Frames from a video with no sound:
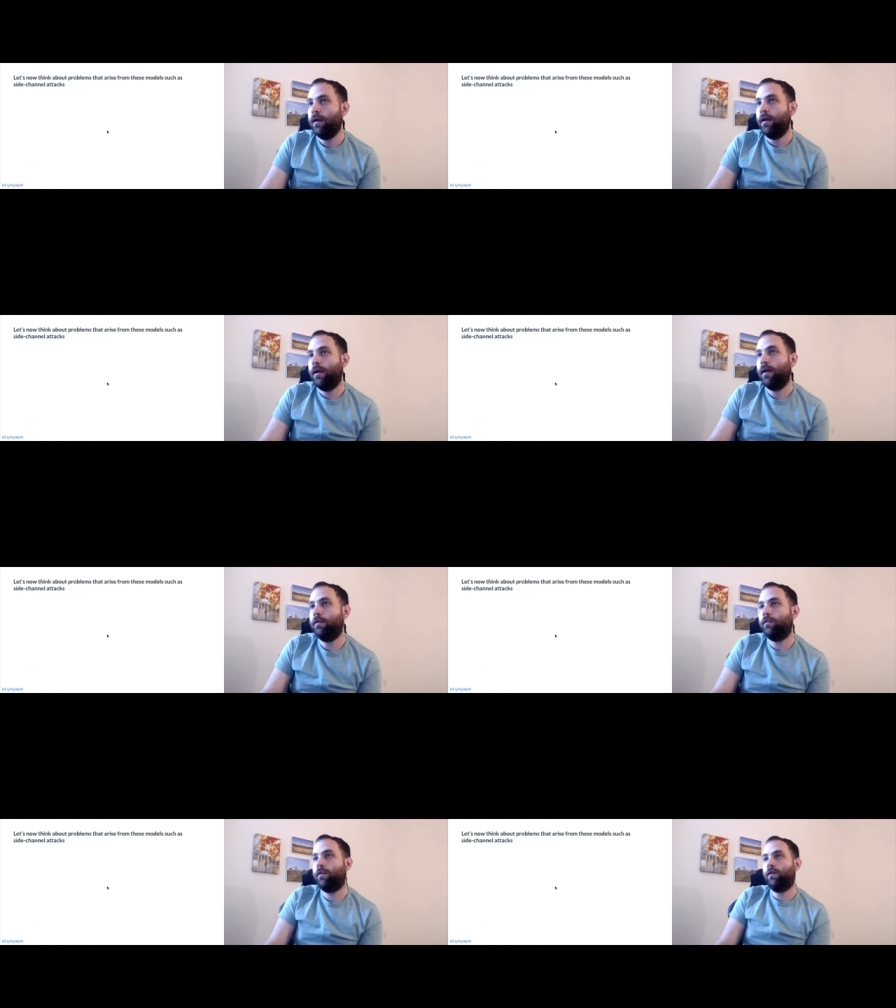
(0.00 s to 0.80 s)
And
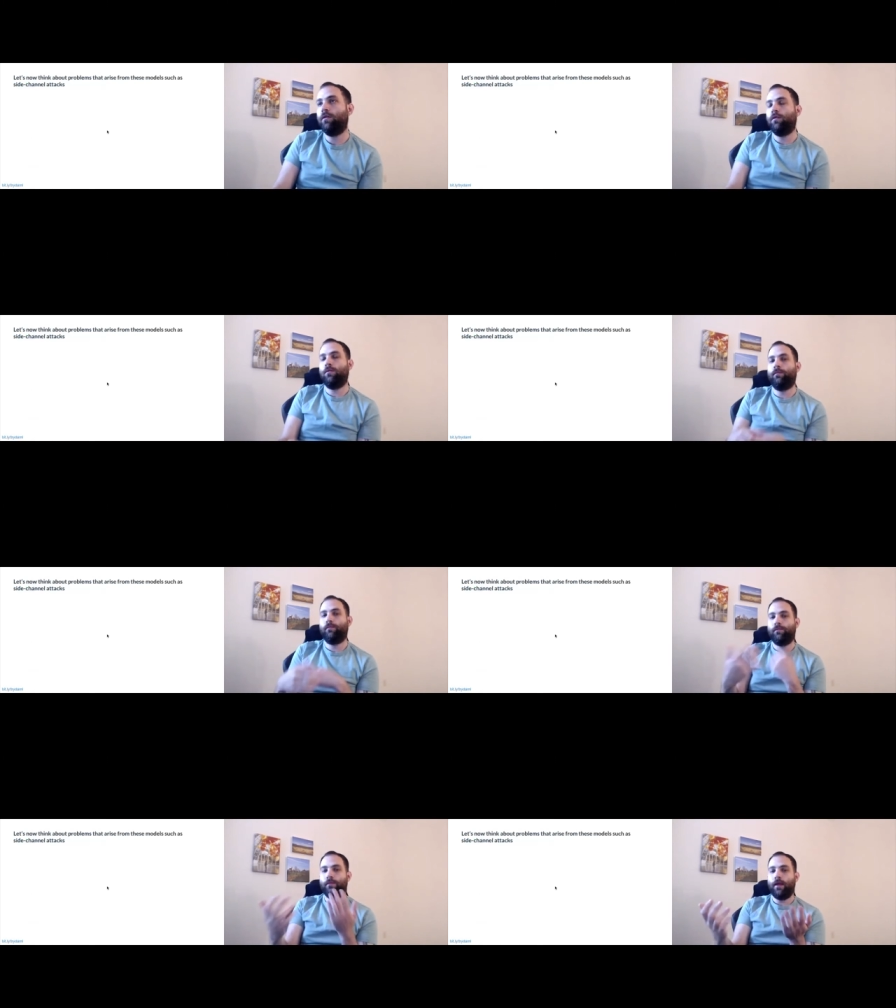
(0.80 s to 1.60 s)
so
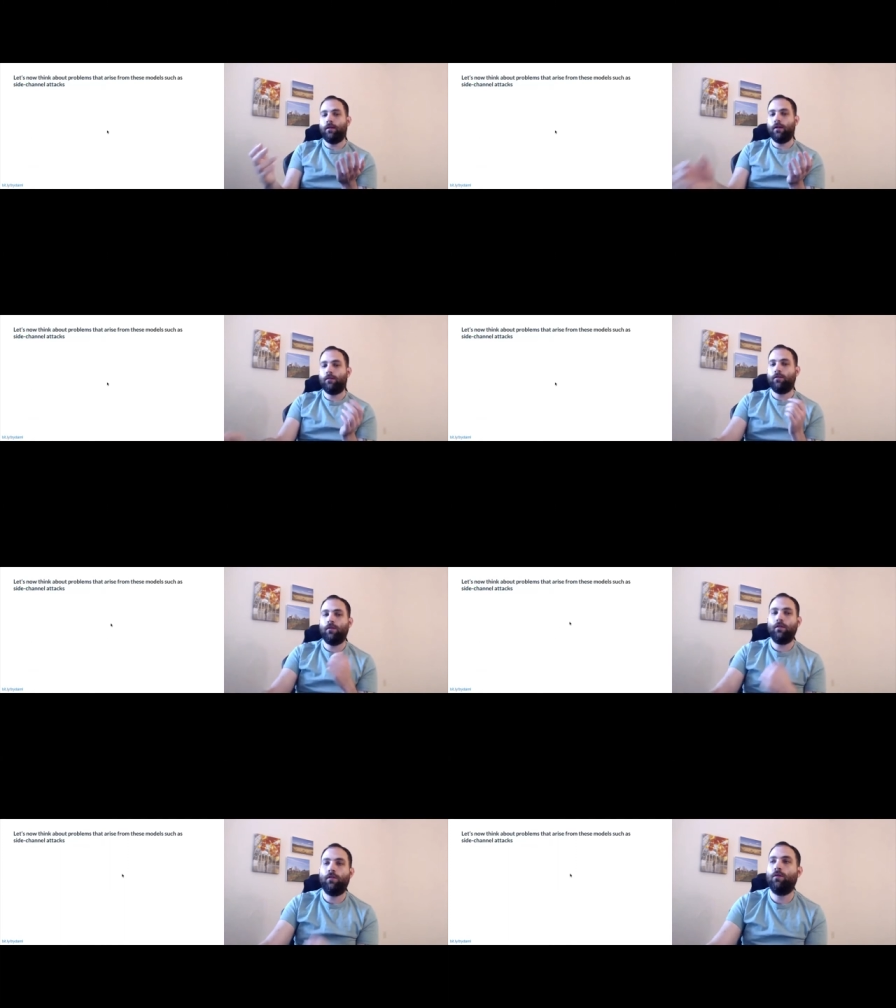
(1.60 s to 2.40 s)
now let's
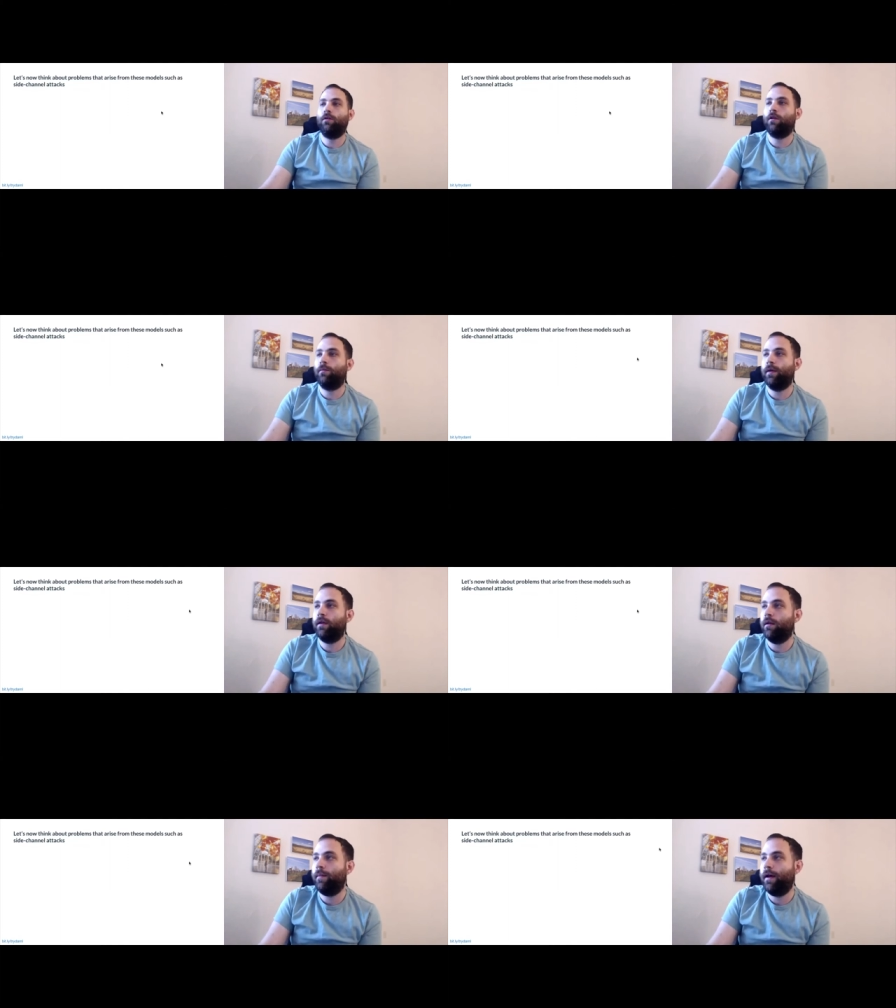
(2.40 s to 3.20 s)
talk, though, a little bit
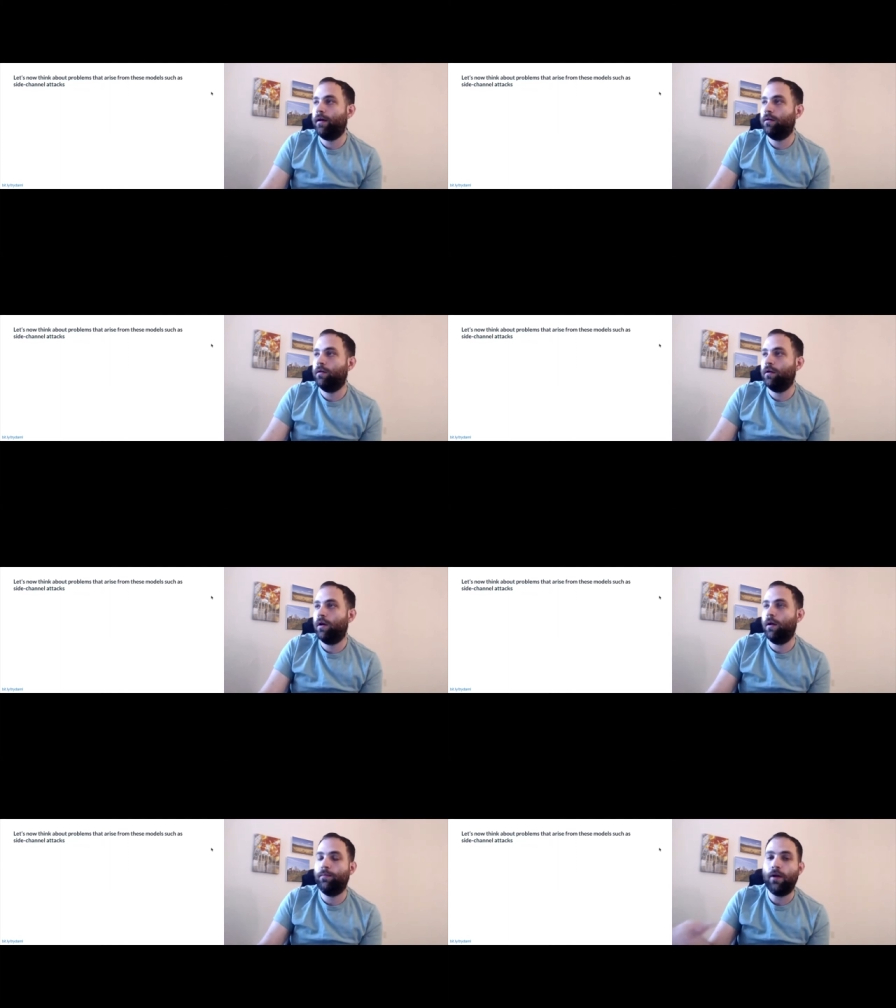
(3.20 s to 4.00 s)
about
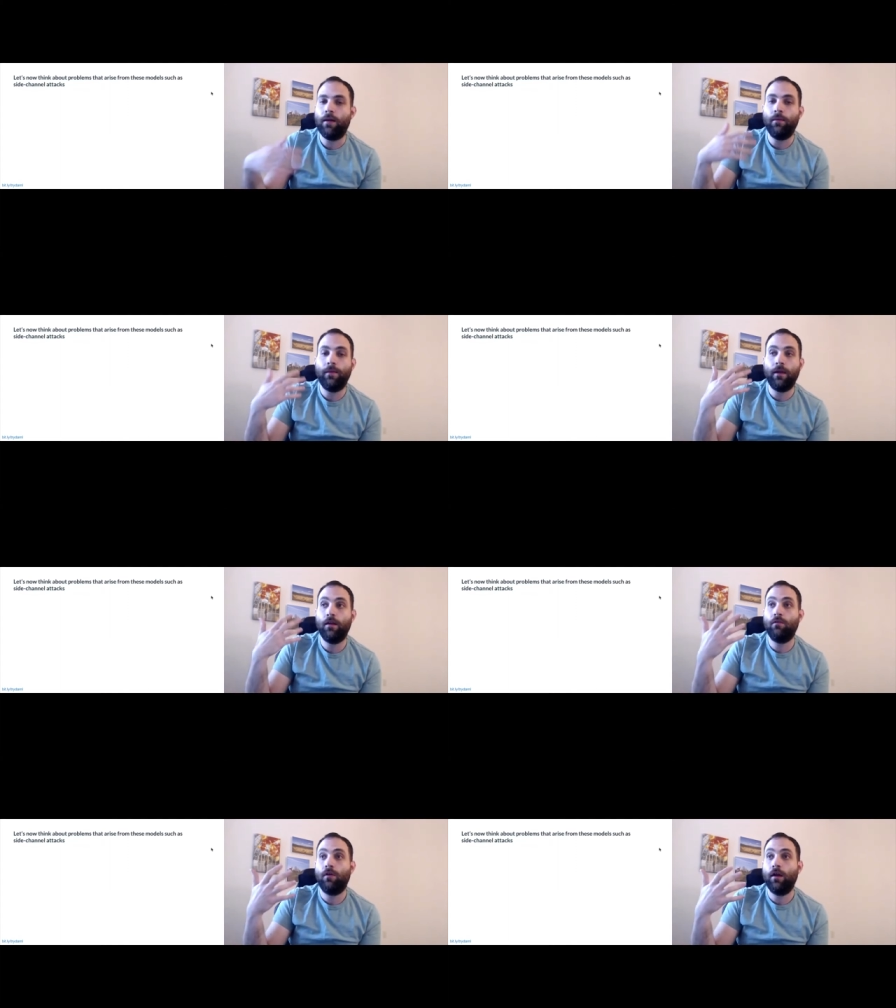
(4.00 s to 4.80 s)
a problem that can
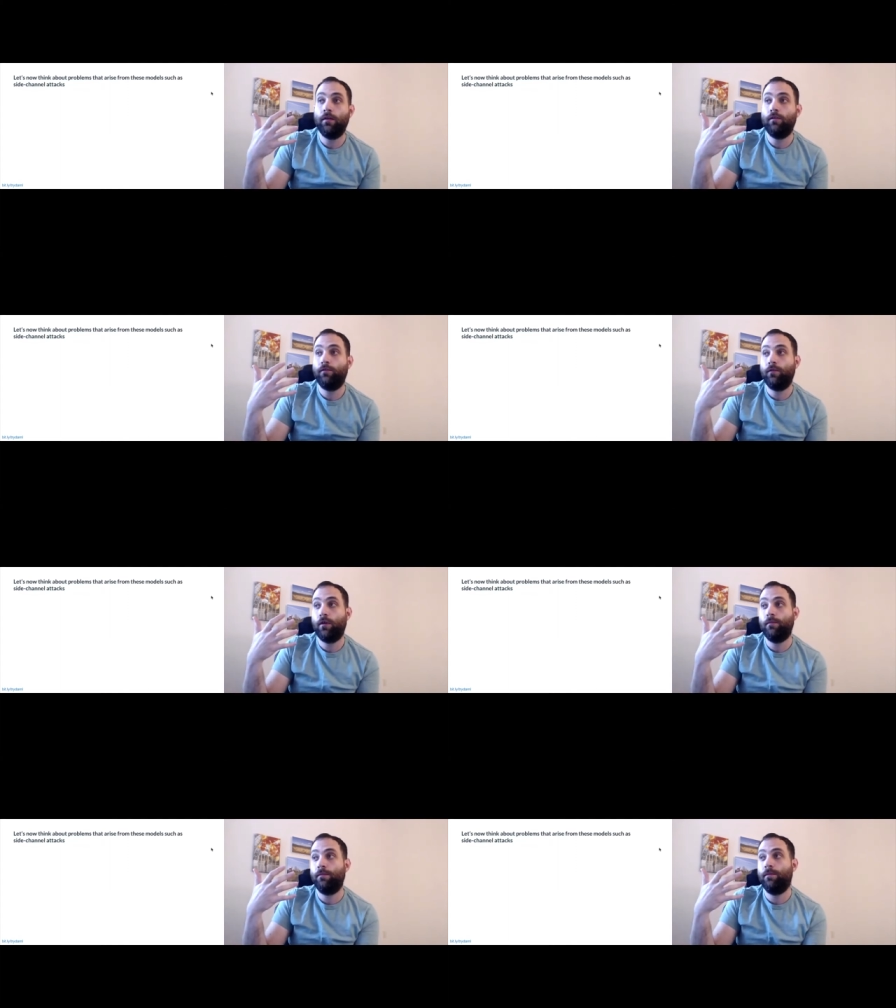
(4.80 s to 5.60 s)
arise
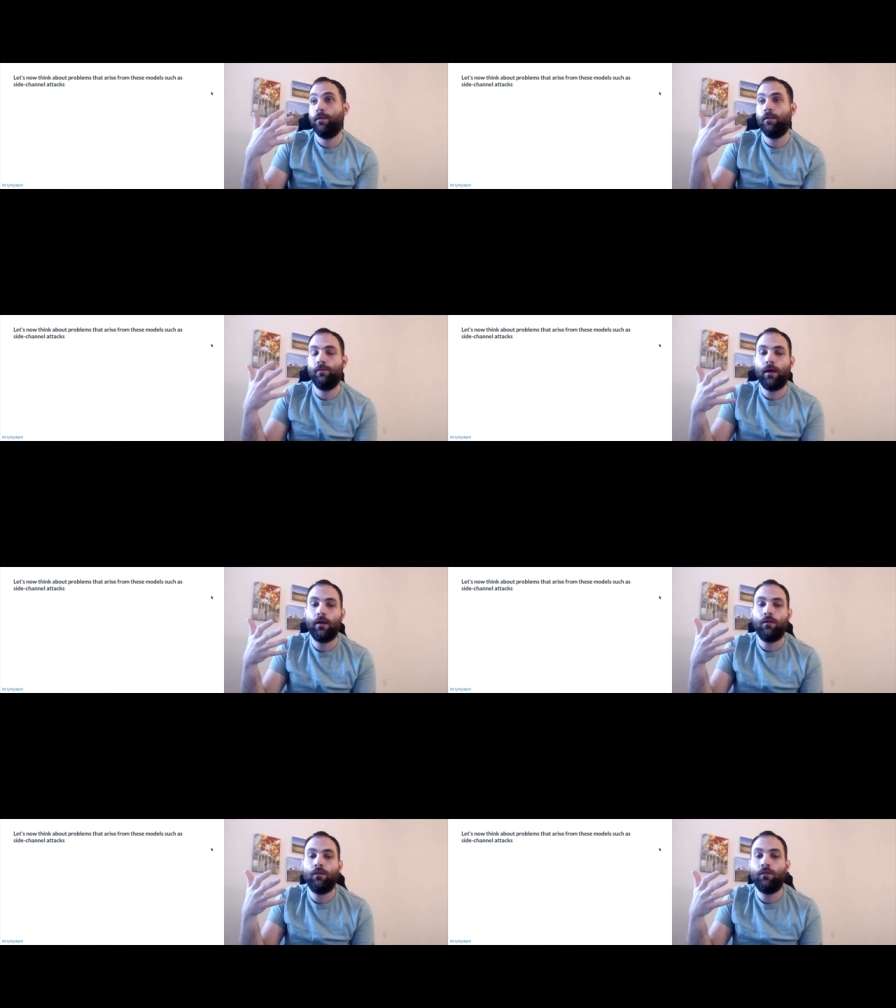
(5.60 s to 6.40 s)
from these
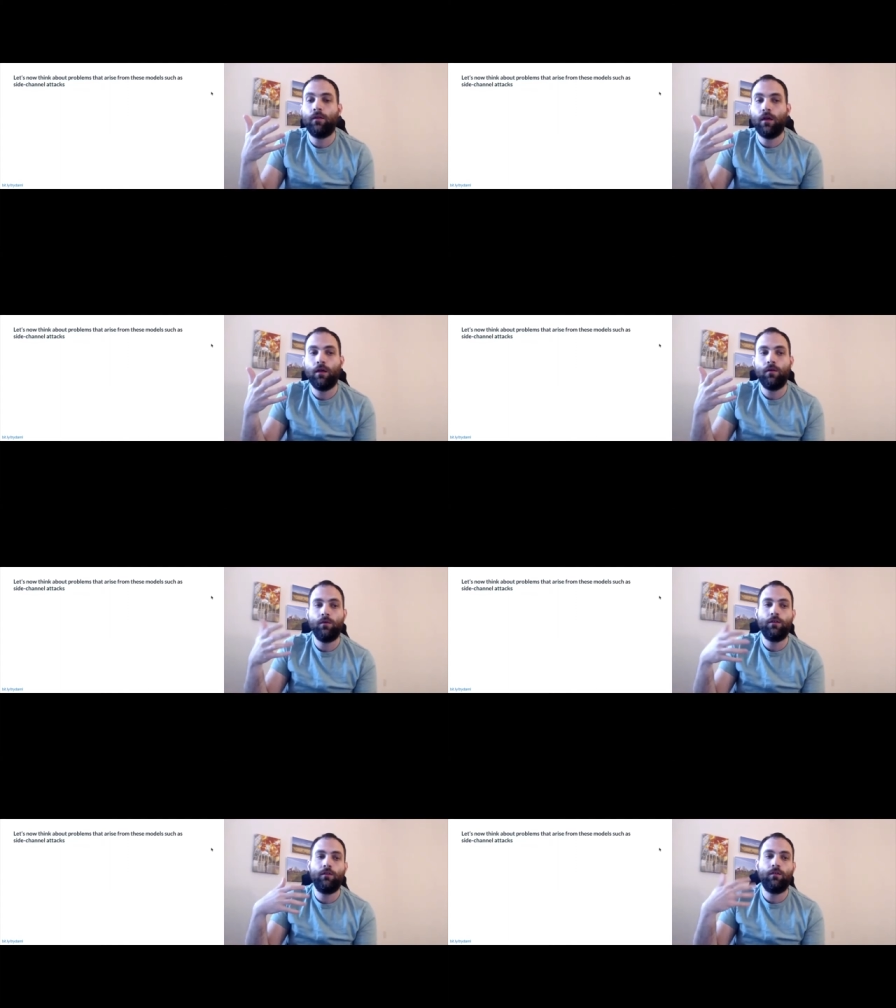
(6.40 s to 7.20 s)
models, uh,
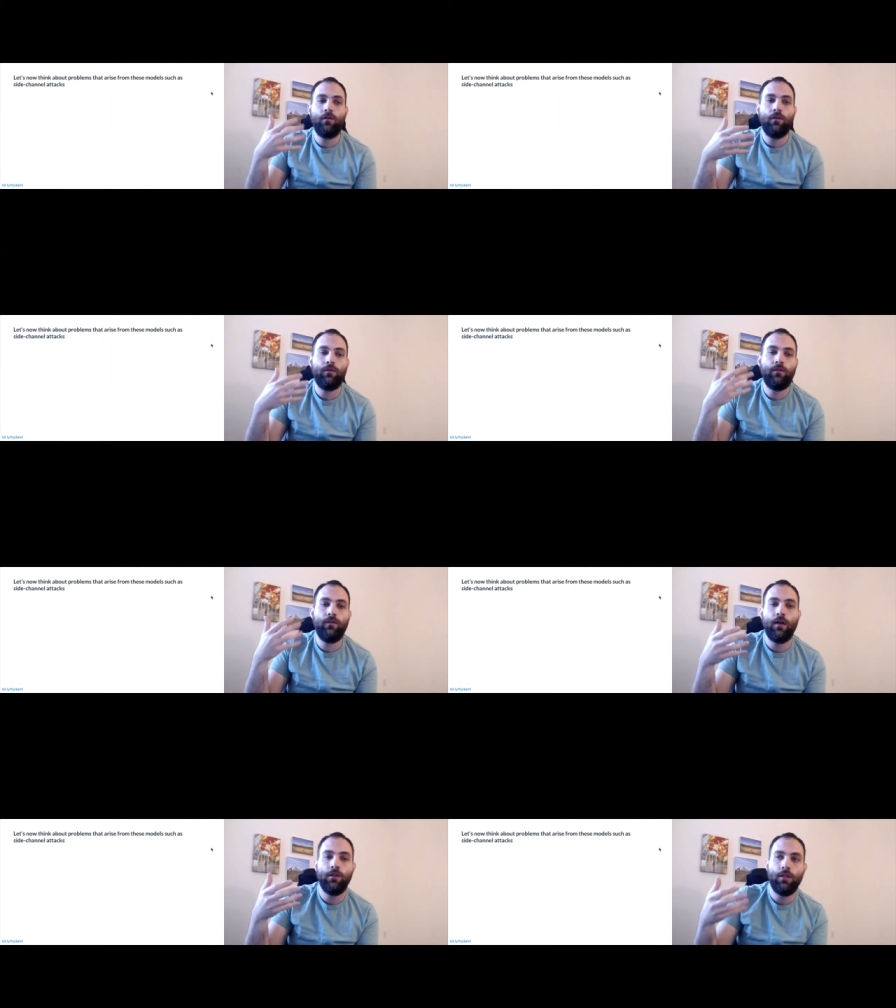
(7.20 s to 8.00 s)
which is known as a
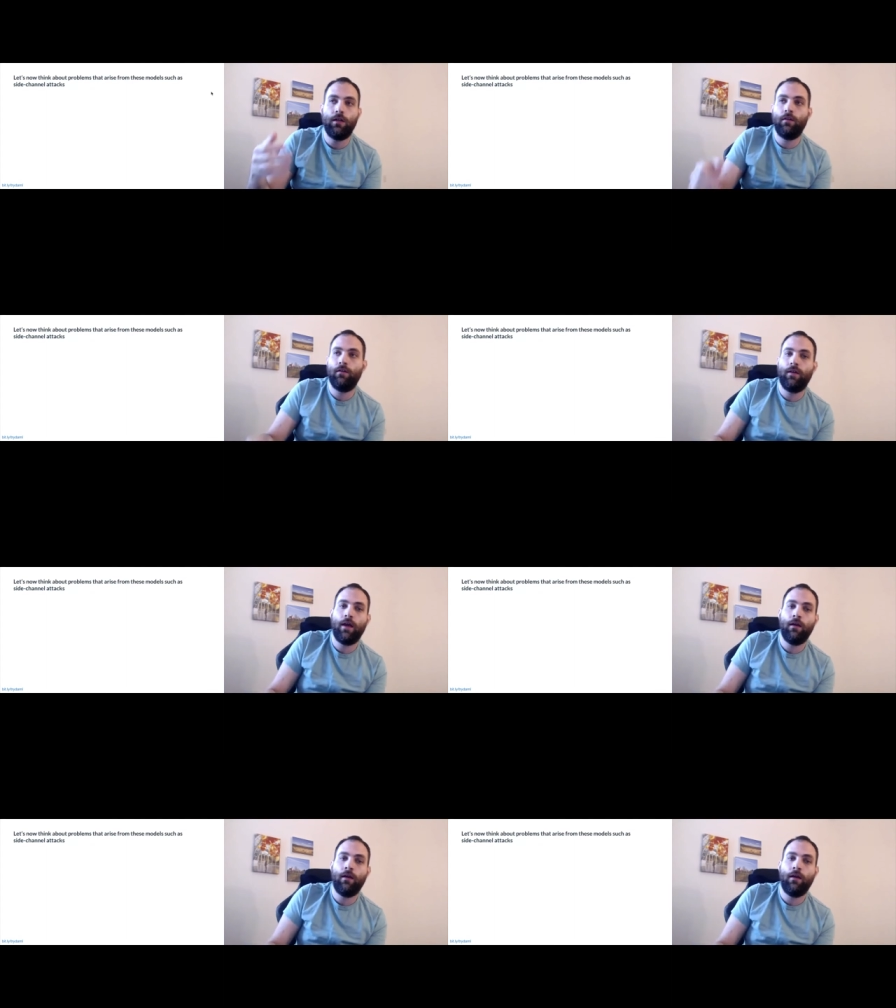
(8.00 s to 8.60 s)
side channel attack.